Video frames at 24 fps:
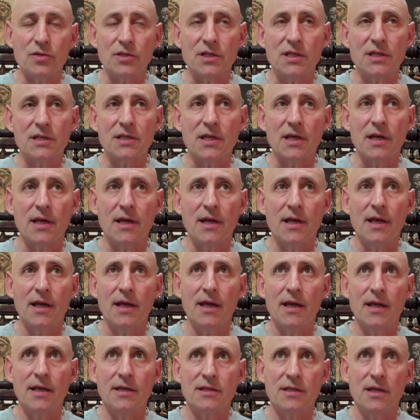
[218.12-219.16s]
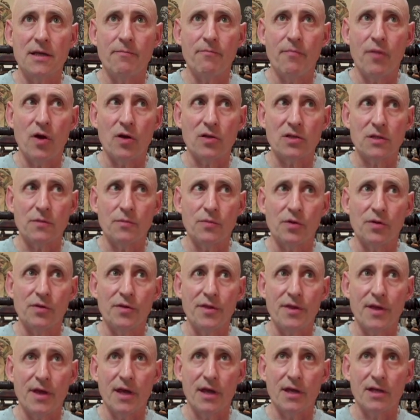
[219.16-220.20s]
is an impossible
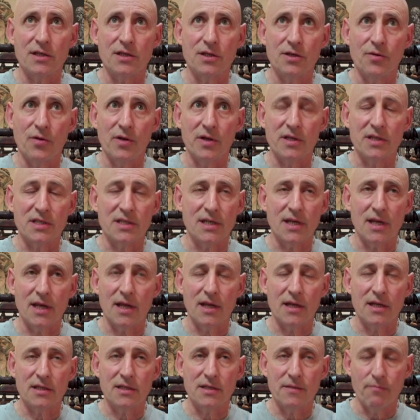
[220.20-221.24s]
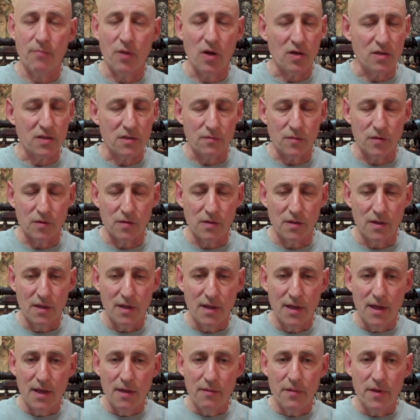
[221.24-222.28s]
thing to understand. It's impossible.
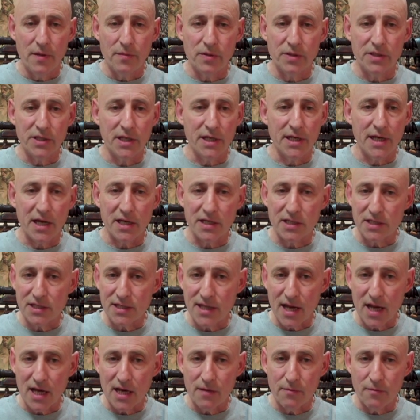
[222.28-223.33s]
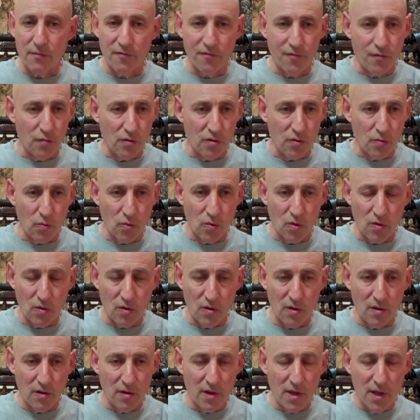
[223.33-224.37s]
People didn't understand it before the war,
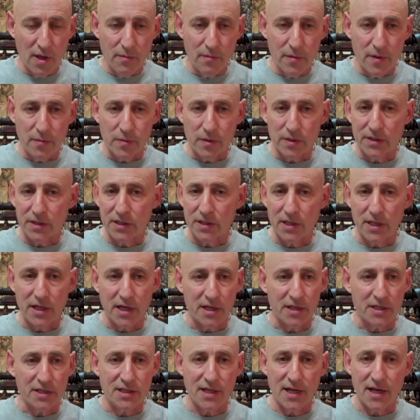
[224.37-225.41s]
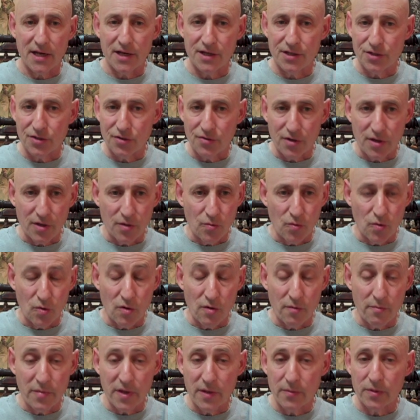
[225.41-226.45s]
people didn't understand it during the war,
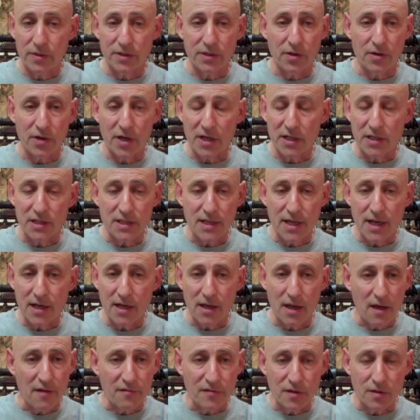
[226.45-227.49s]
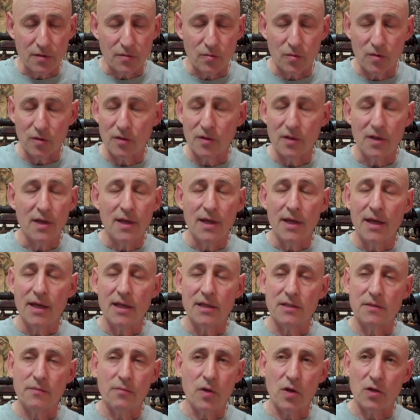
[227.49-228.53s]
and people don't understand it after the war.
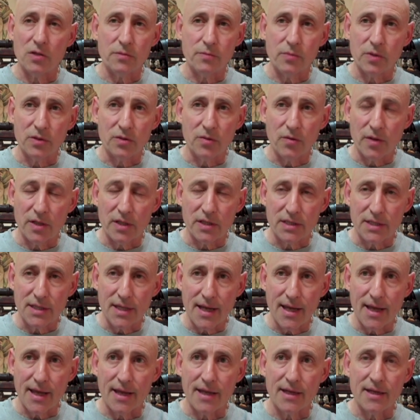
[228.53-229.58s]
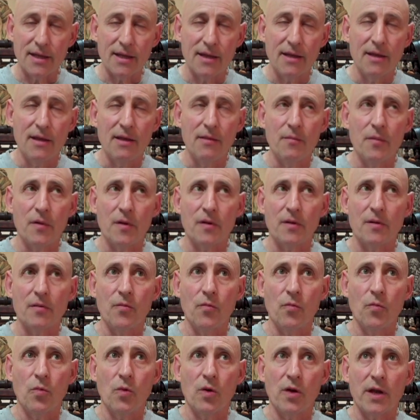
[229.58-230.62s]
It's impossible to understand. But
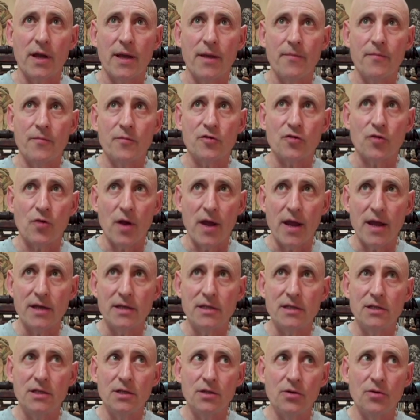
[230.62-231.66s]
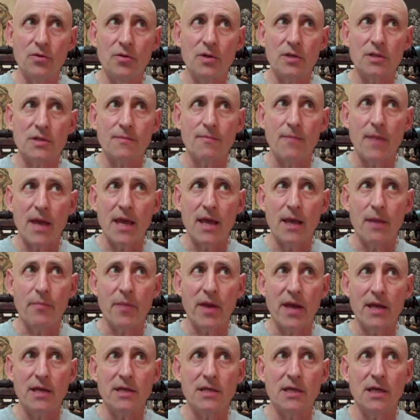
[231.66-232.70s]
what I'm trying to do is make
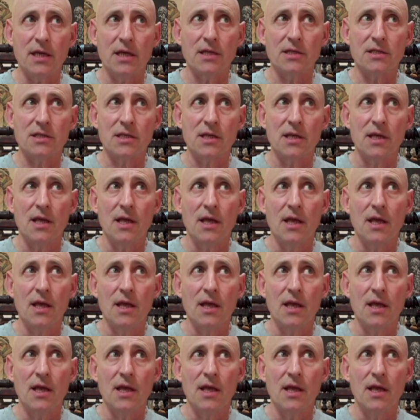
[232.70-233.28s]
paintings